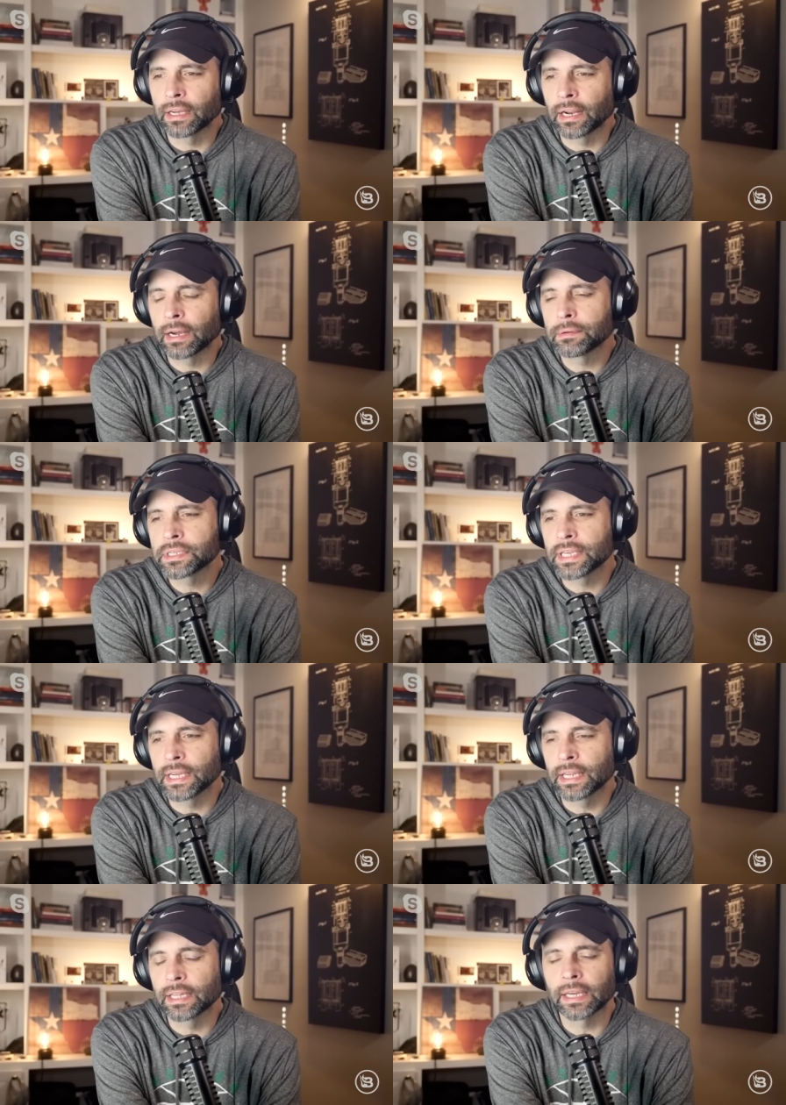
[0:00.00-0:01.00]
and I was the
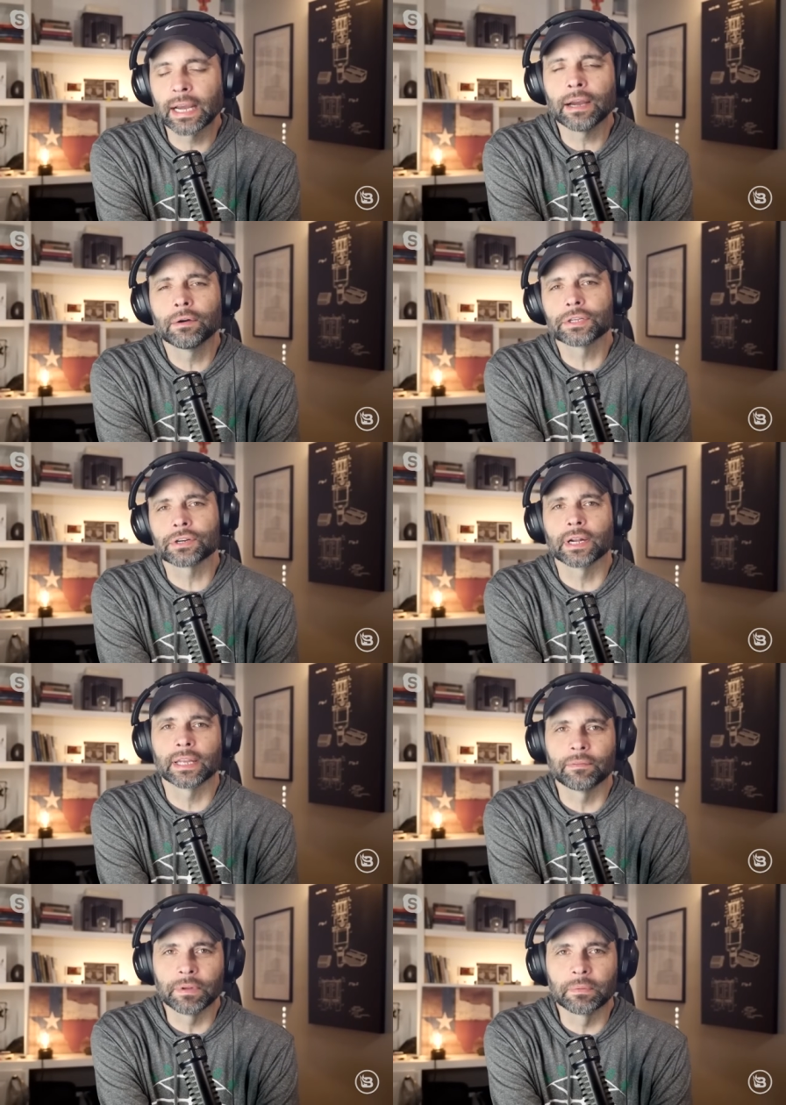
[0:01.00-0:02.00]
idiot. Like, I always try to
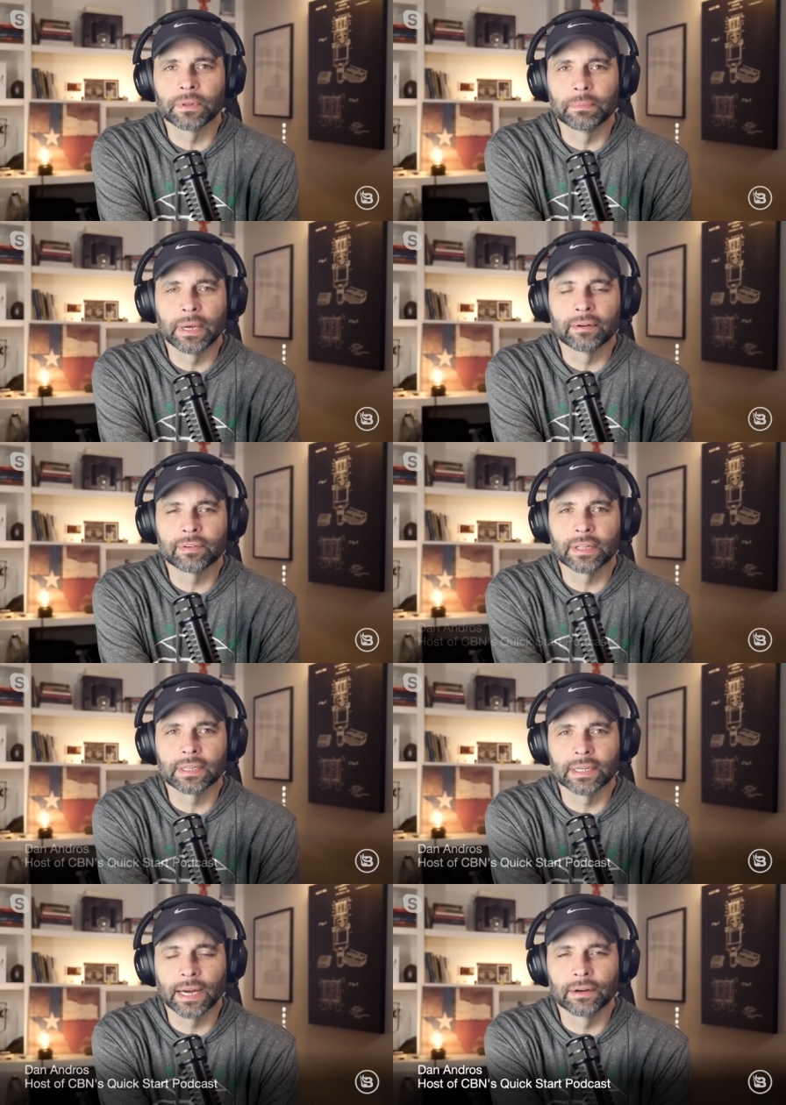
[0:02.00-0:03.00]
give people the benefit of the
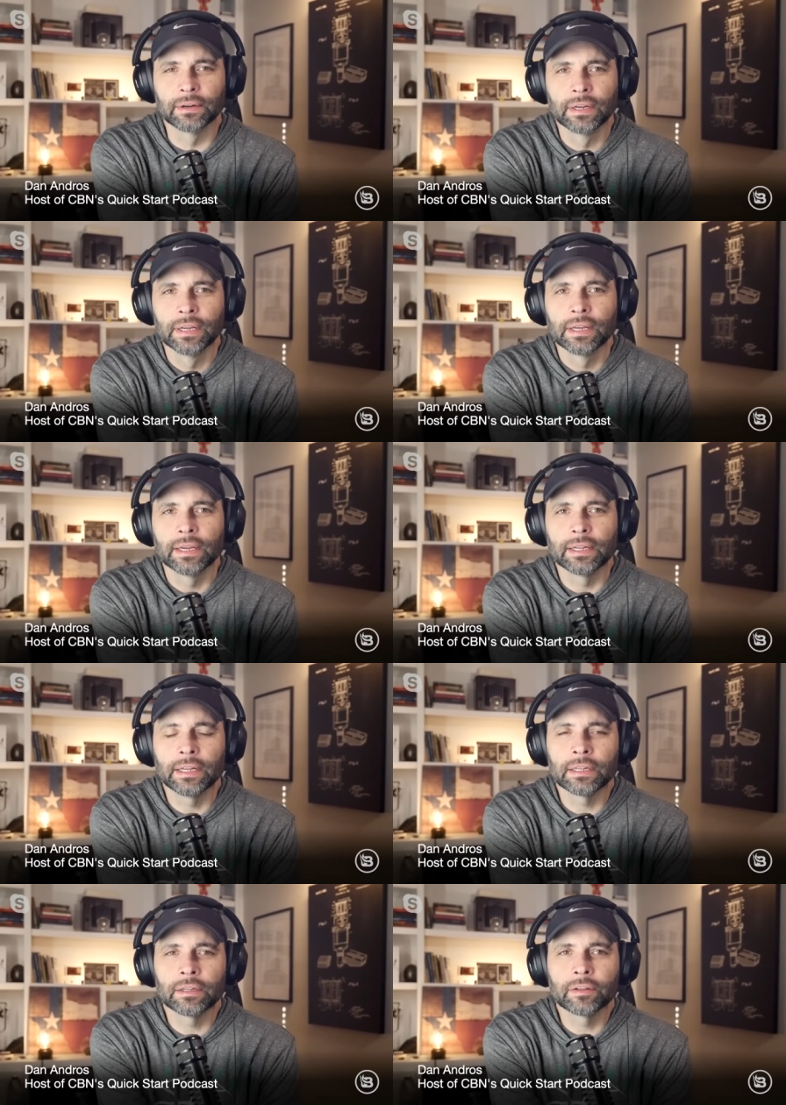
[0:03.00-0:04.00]
doubt. And
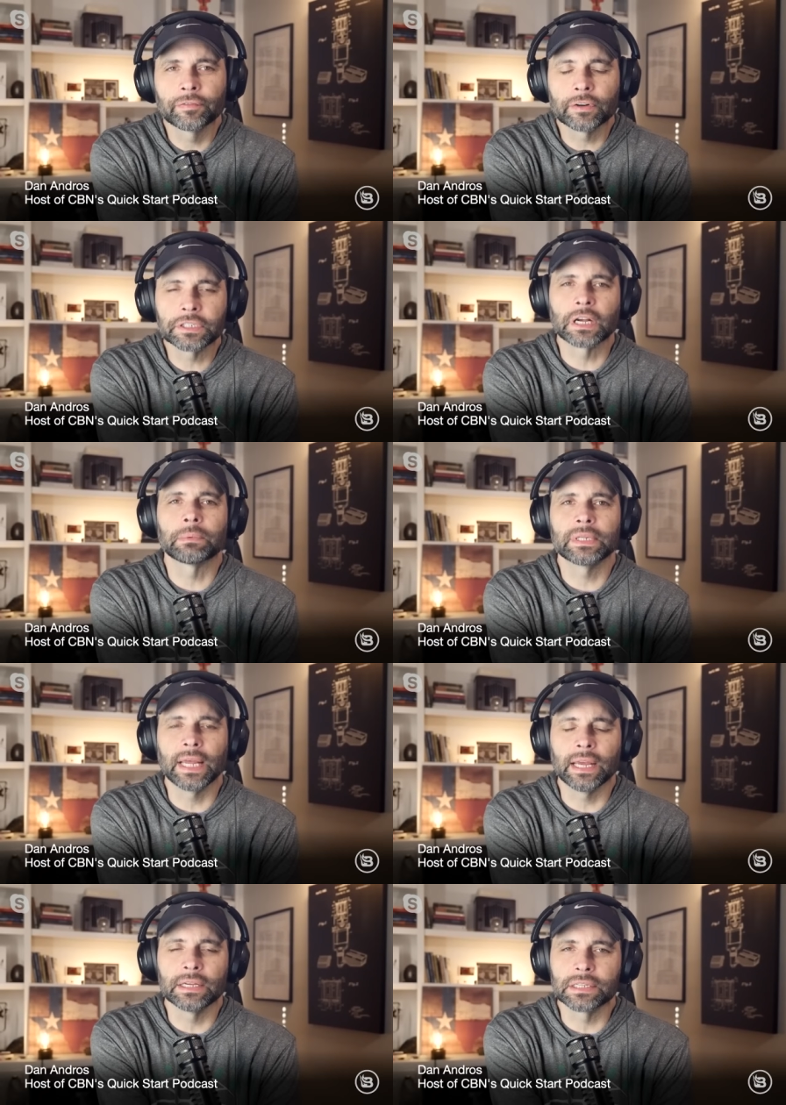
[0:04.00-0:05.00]
in the first couple of
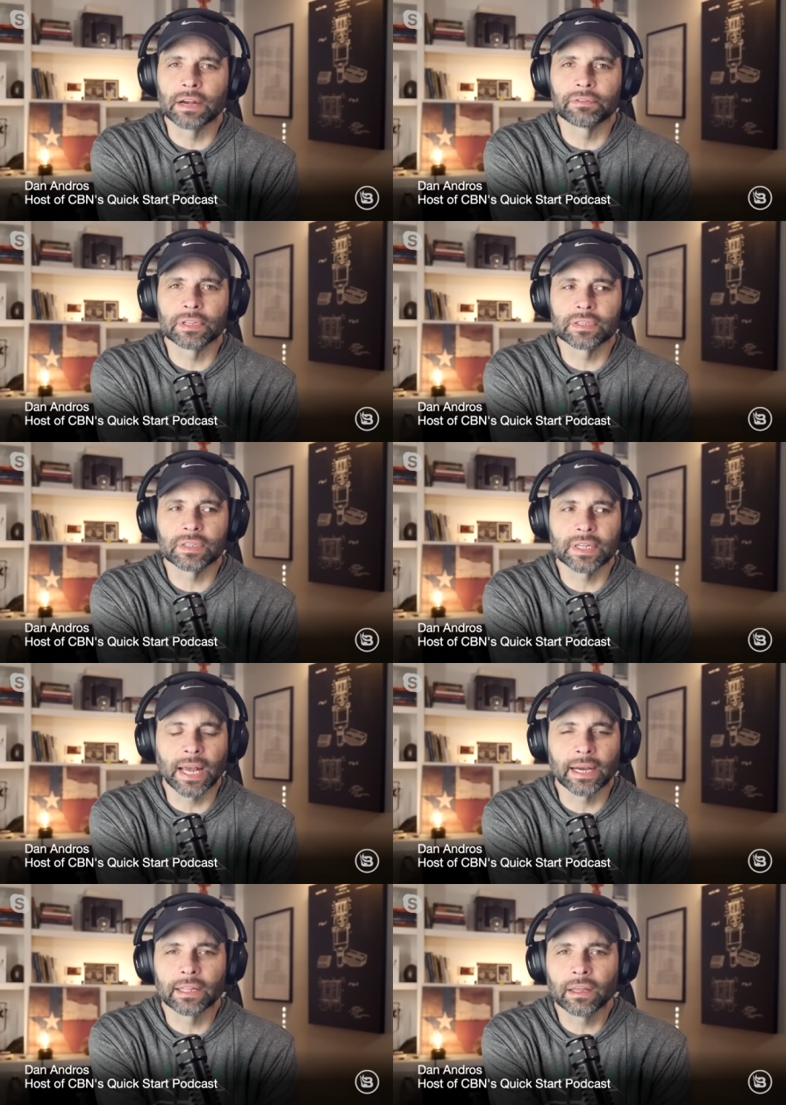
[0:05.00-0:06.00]
days after this
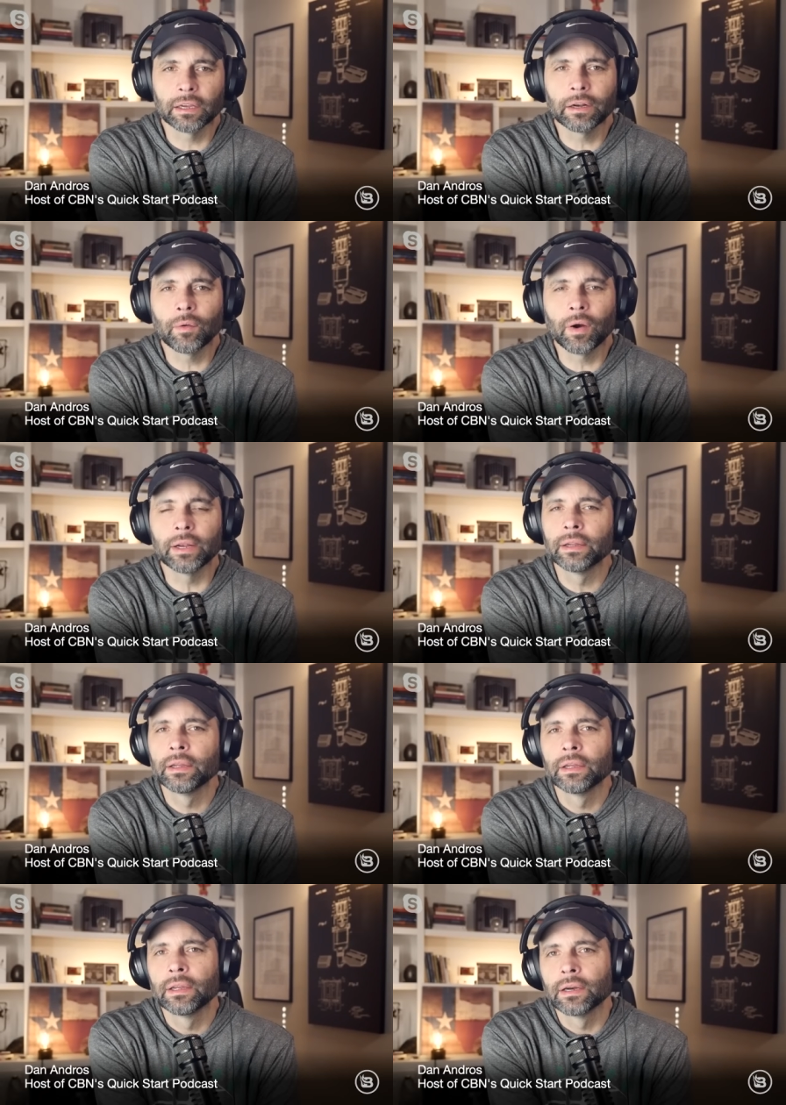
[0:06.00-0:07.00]
attack, I thought, you know what?
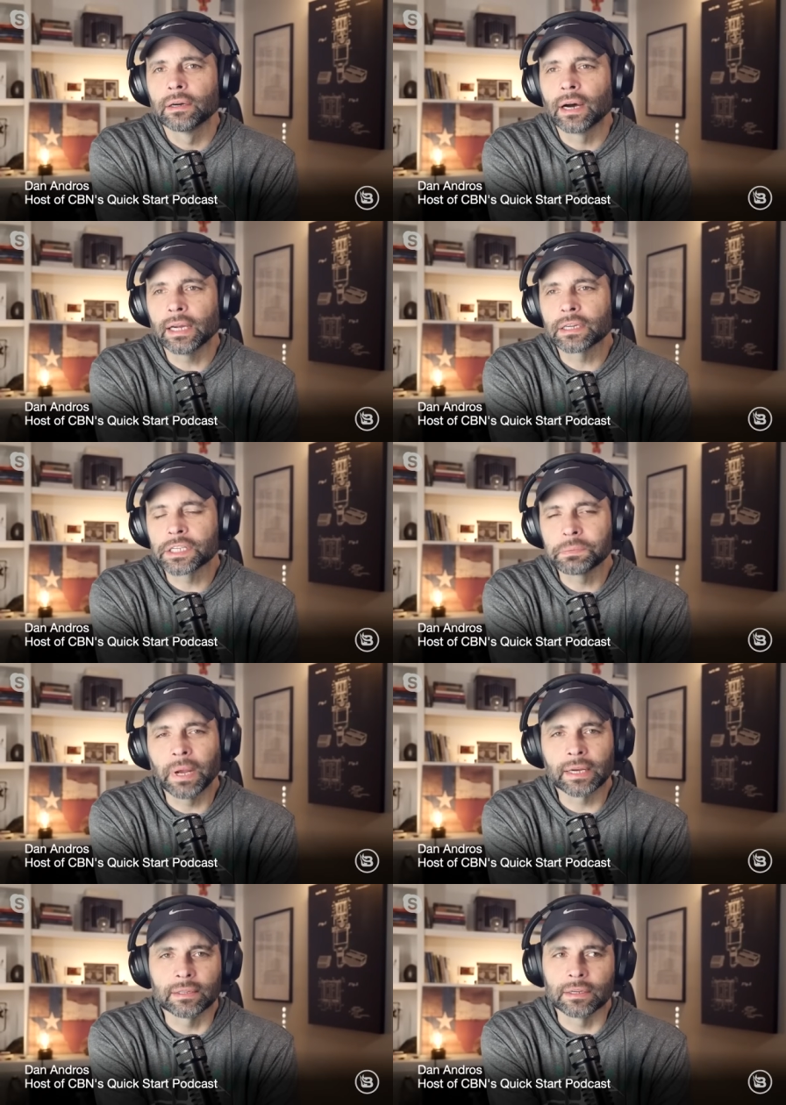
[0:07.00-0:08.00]
I
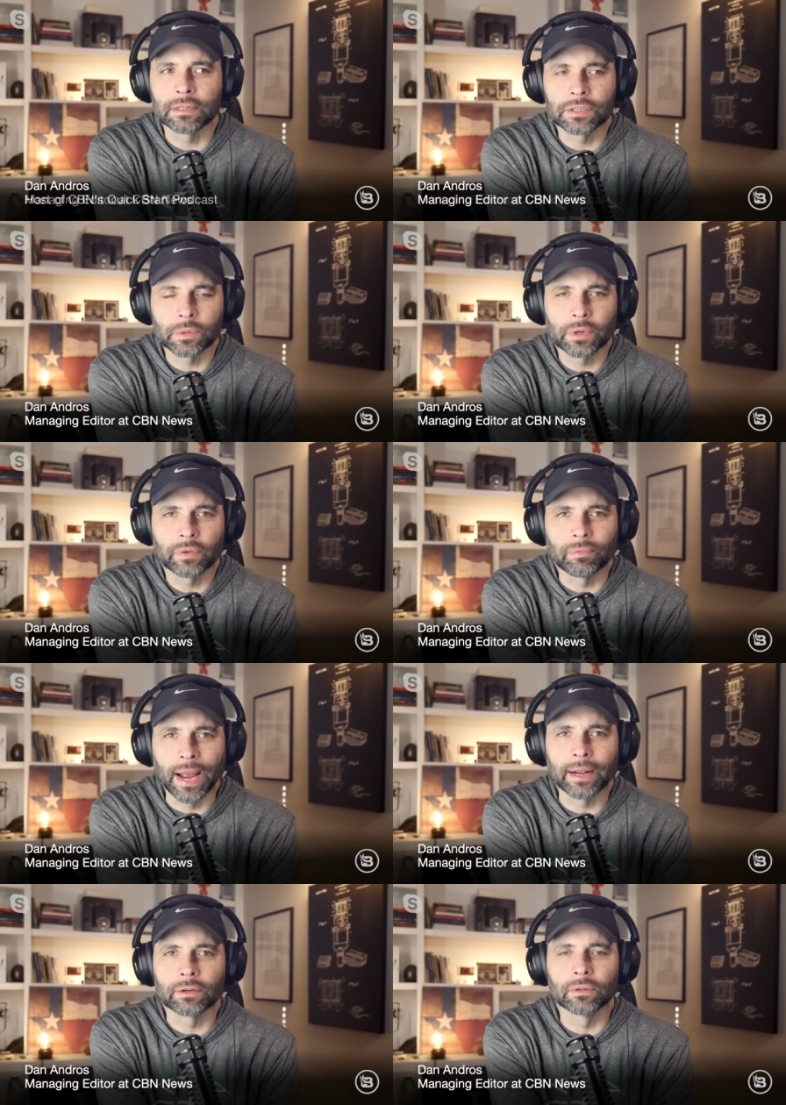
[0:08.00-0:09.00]
expected sort of the
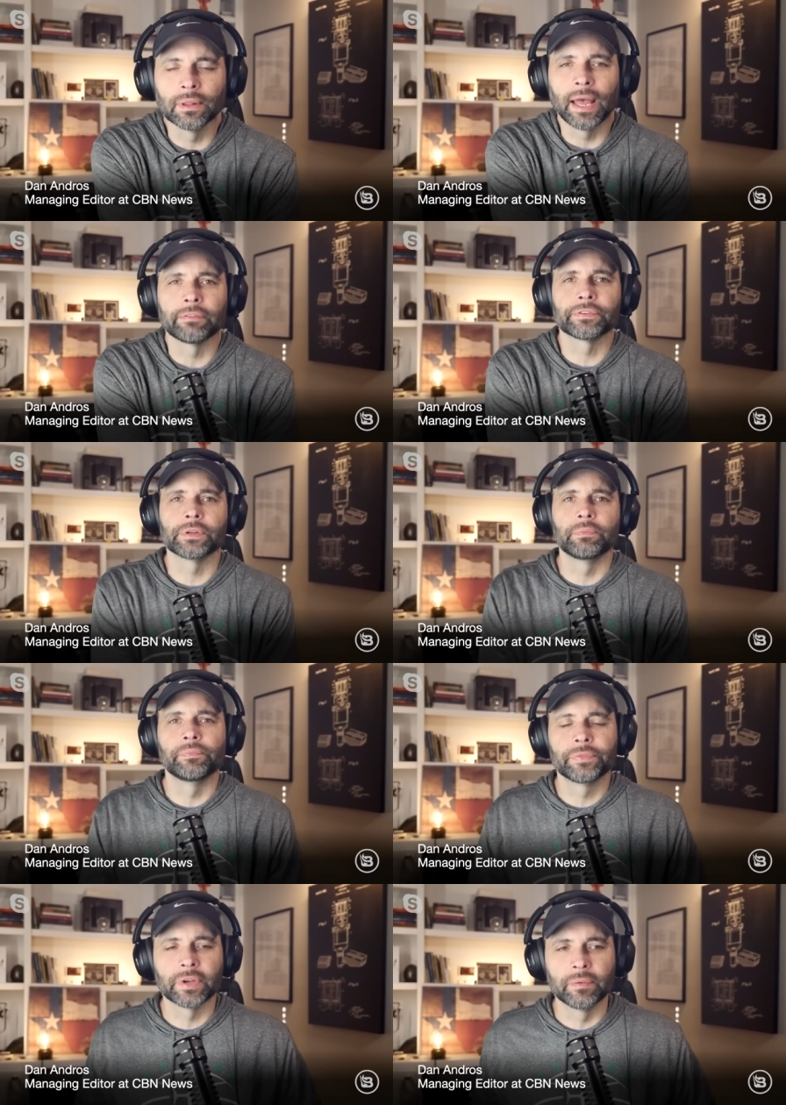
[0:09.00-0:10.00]
radical left to
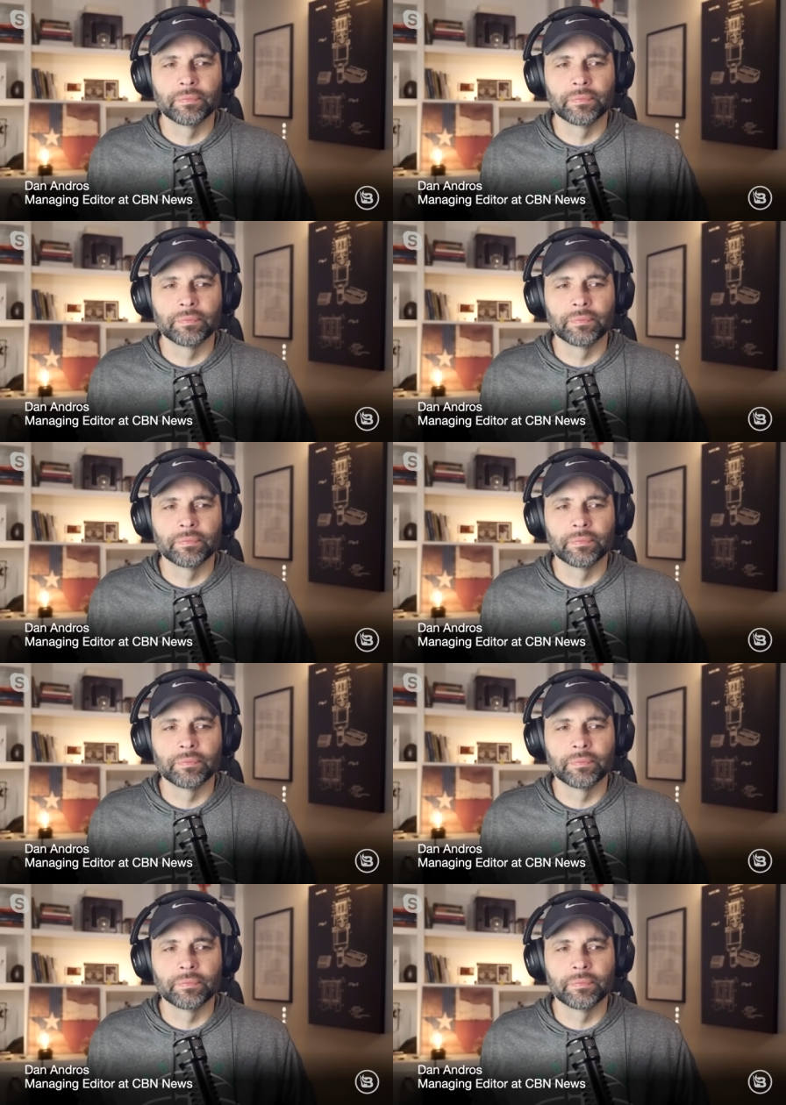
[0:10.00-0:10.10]
to